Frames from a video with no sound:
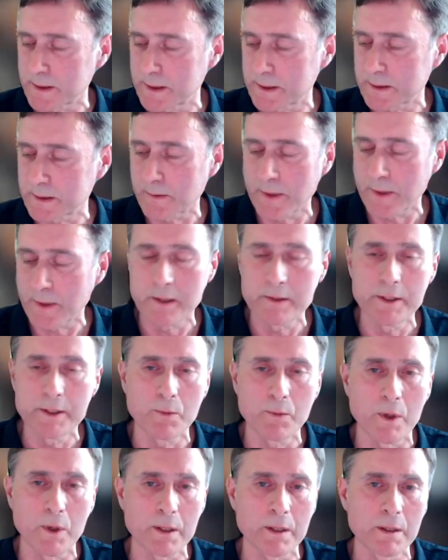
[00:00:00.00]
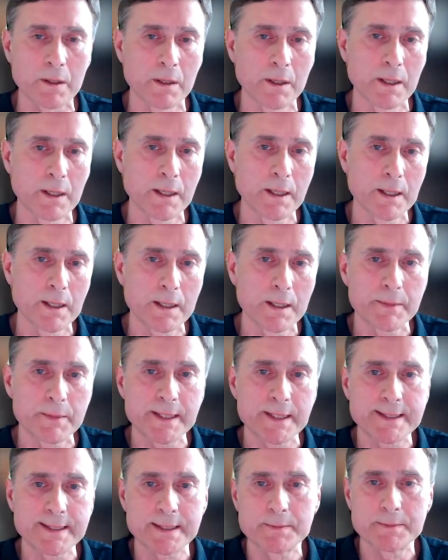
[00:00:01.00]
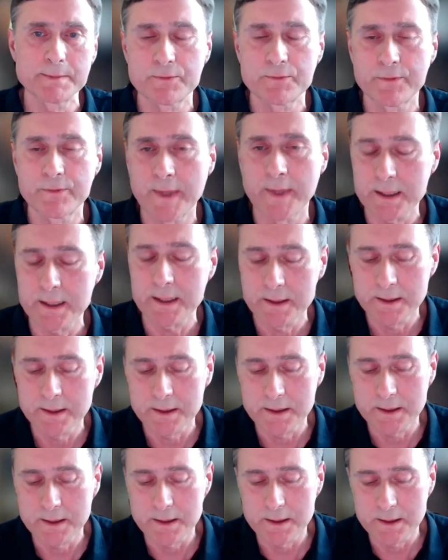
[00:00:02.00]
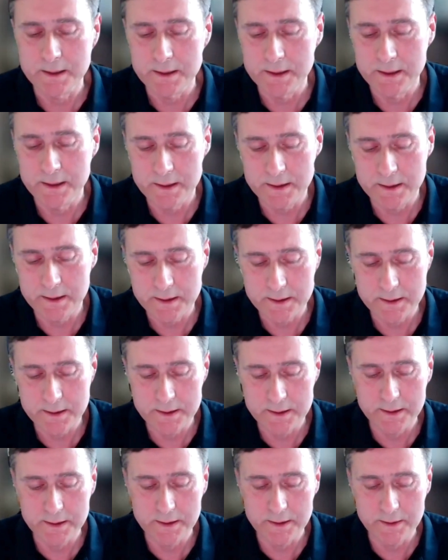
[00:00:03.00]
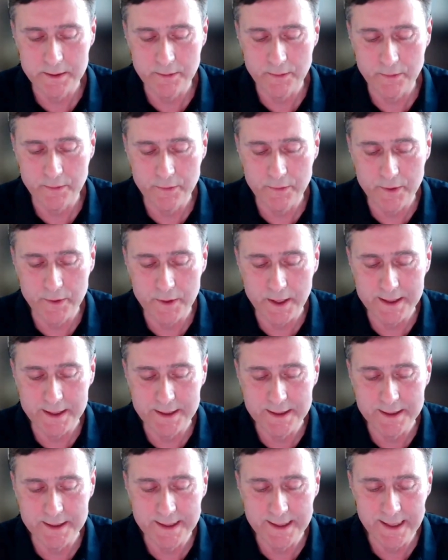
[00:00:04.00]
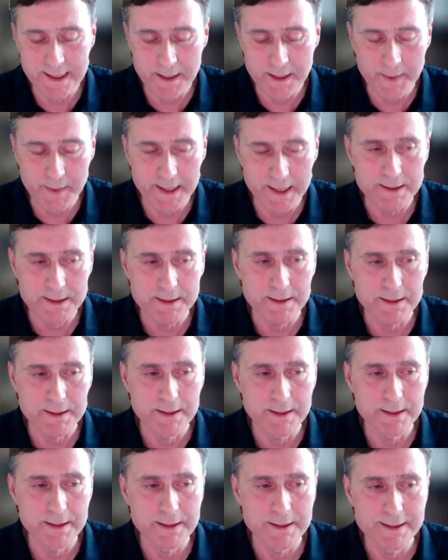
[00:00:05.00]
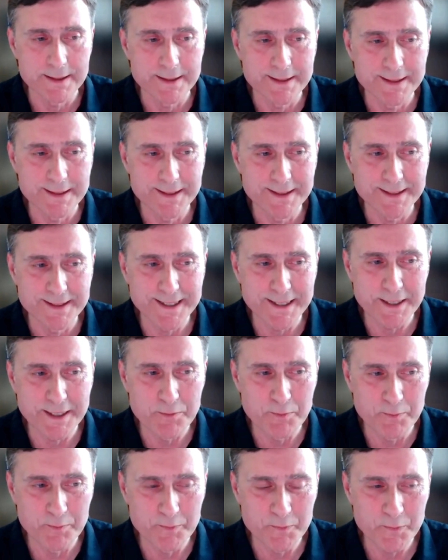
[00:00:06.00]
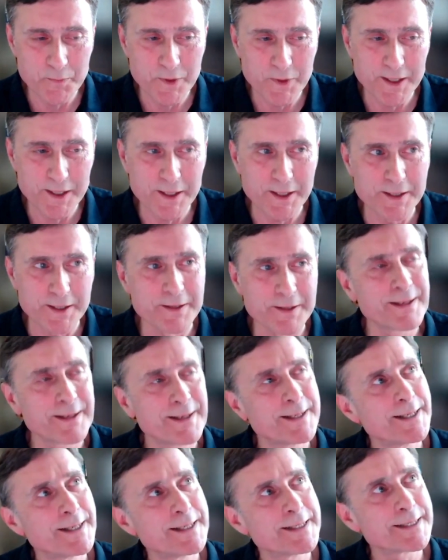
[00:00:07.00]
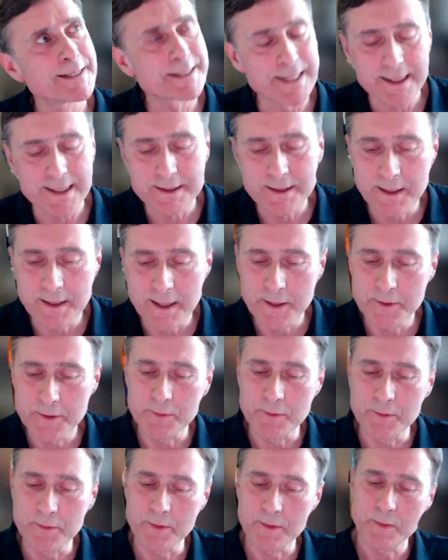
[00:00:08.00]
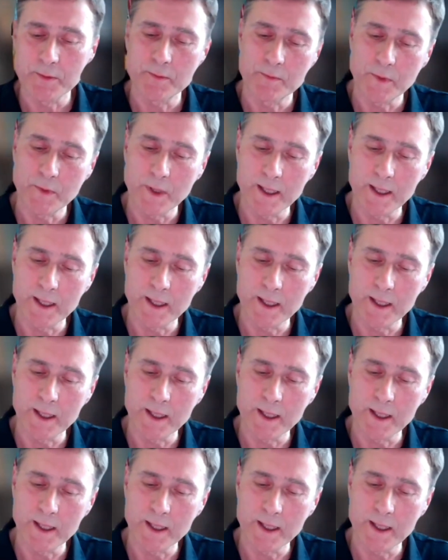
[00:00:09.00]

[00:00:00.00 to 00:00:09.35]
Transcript: It's not the only one, but the simple fact that a DMS can stand alone